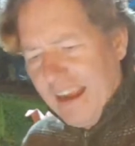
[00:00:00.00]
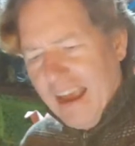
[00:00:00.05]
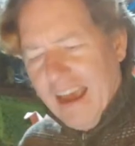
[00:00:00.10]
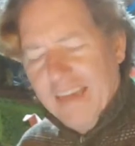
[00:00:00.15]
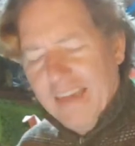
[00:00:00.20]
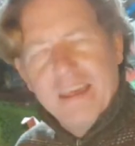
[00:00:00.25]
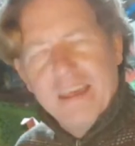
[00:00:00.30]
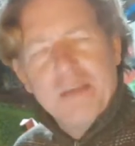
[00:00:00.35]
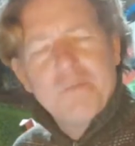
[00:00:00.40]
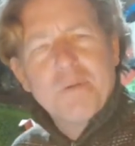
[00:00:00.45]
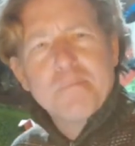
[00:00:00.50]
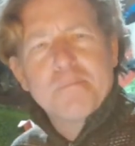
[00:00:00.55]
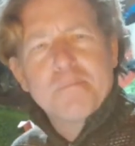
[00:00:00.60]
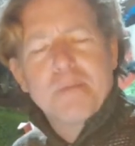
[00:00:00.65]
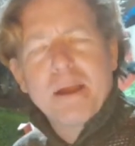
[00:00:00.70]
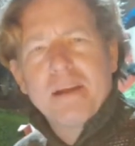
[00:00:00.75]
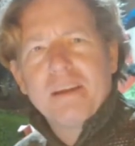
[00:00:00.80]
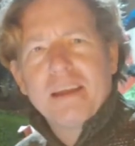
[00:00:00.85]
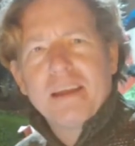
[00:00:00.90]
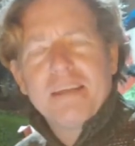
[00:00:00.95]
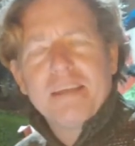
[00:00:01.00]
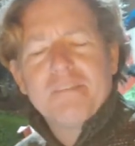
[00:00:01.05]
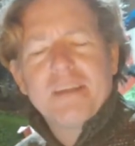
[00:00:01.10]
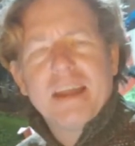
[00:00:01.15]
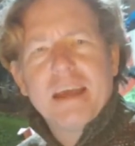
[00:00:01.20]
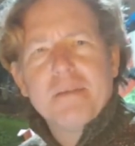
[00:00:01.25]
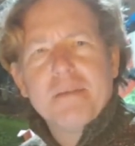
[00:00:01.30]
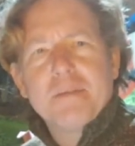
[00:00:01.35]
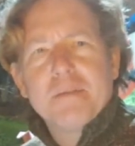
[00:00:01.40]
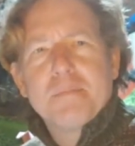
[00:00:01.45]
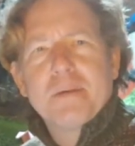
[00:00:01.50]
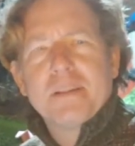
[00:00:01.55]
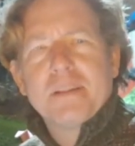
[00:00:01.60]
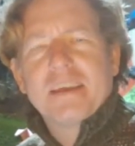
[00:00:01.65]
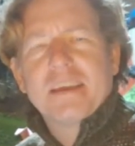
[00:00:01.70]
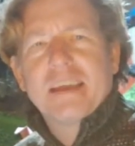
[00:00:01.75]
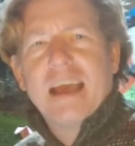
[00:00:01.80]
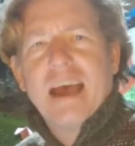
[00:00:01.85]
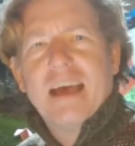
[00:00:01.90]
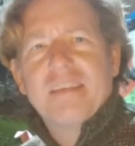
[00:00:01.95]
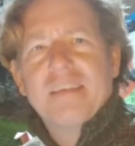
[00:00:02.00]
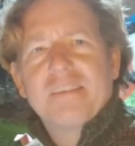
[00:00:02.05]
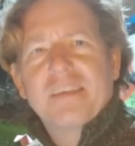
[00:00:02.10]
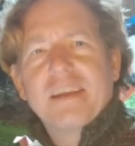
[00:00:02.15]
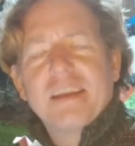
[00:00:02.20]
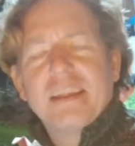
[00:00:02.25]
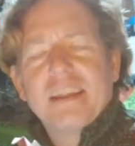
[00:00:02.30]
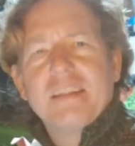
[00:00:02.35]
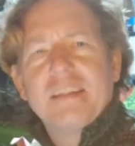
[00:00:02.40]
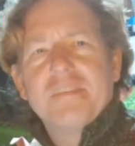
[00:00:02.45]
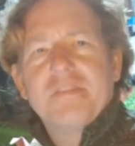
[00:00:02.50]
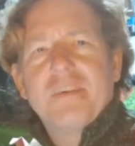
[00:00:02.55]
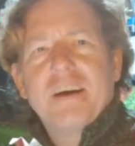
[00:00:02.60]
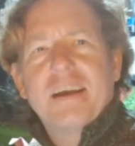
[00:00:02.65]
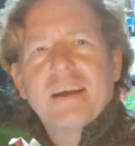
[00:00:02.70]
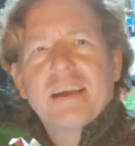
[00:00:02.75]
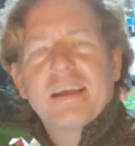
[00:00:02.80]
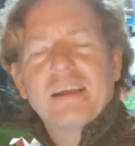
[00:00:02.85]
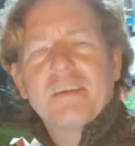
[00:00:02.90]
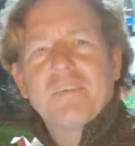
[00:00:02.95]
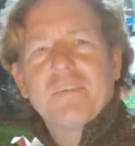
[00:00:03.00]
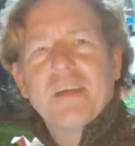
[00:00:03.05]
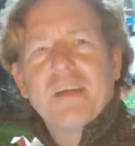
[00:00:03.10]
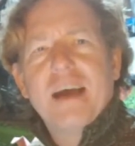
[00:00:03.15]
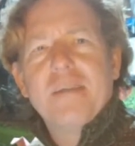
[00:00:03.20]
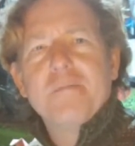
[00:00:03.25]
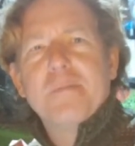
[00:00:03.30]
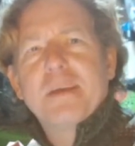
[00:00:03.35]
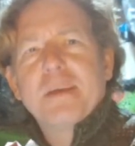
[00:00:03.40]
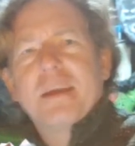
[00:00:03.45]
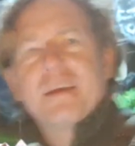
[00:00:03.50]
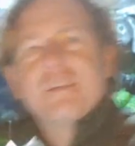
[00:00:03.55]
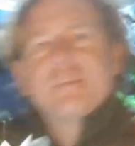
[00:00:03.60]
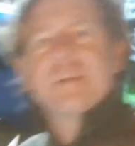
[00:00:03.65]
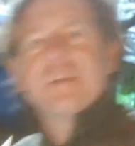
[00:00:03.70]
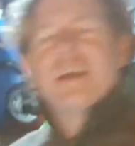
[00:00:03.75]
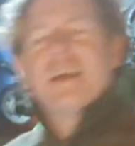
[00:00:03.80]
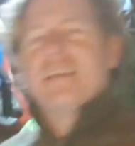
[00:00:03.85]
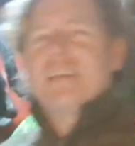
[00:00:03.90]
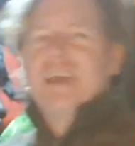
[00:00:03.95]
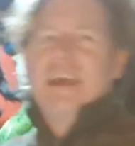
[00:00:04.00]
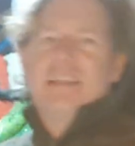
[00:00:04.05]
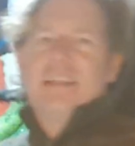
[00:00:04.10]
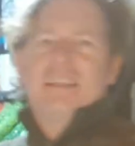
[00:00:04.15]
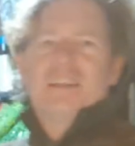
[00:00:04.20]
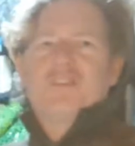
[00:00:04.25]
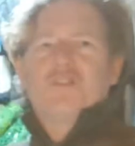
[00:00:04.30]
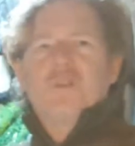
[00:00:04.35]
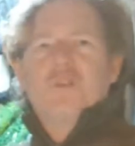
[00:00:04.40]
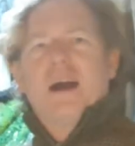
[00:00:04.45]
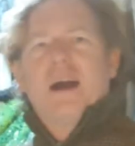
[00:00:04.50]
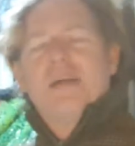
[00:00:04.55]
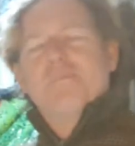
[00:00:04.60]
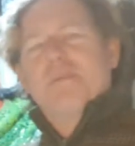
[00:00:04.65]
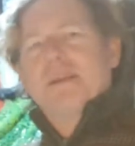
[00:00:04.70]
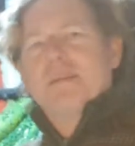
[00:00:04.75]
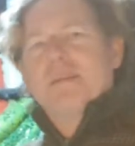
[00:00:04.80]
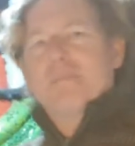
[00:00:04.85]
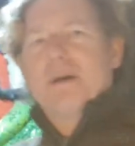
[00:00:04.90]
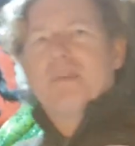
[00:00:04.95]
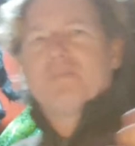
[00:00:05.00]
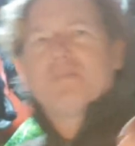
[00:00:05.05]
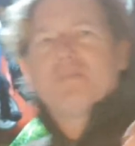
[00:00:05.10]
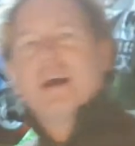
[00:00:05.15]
And they were barely even able to put the casket in the fucking ground because they had to drop it about